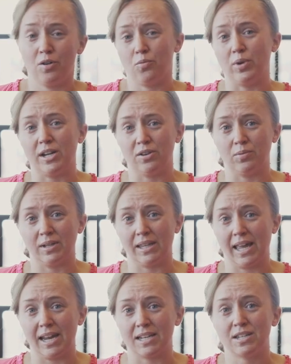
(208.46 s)
We can
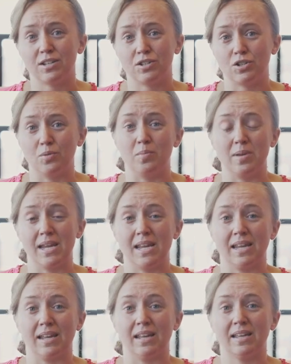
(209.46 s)
relate to
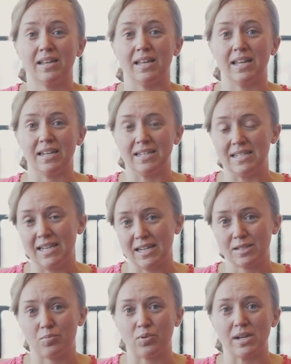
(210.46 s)
being in
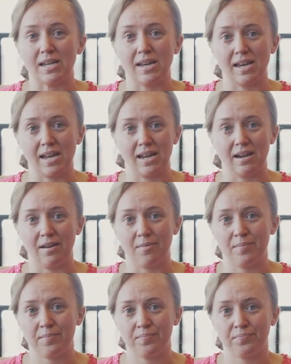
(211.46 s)
desperate need,
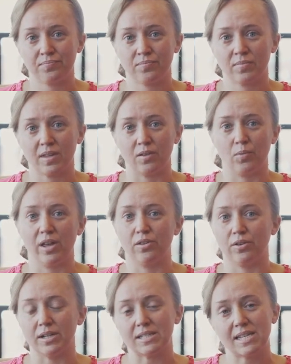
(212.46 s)

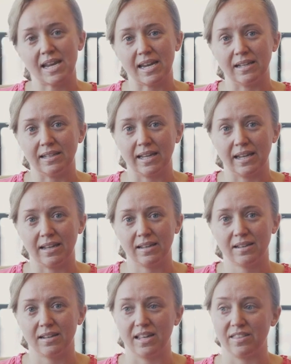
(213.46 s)
whether it's healing,
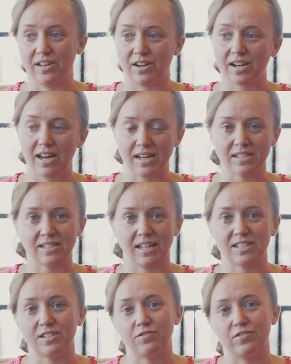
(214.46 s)
in their case,
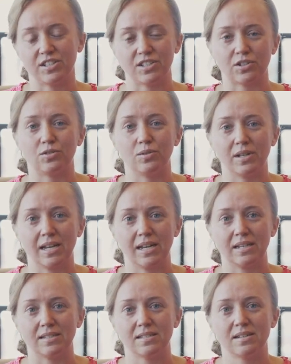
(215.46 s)
lots of physical
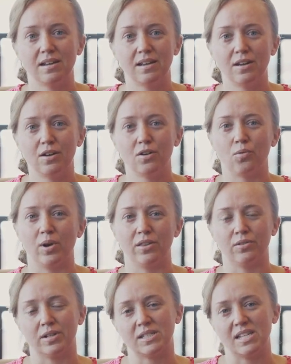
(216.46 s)
needs,
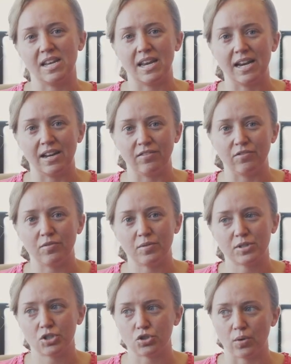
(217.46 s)
whether it's a need of
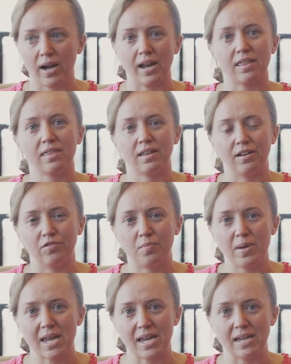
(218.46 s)
strength, of
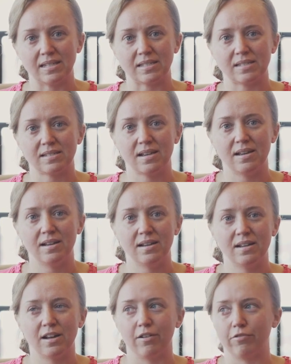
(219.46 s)
peace,
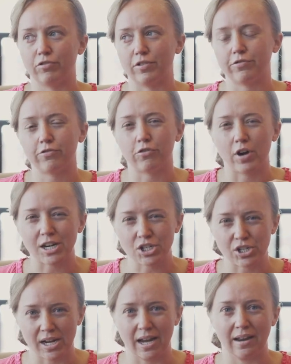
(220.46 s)
of
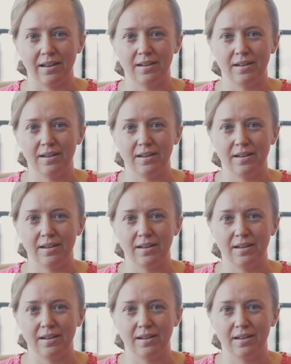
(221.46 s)
refreshing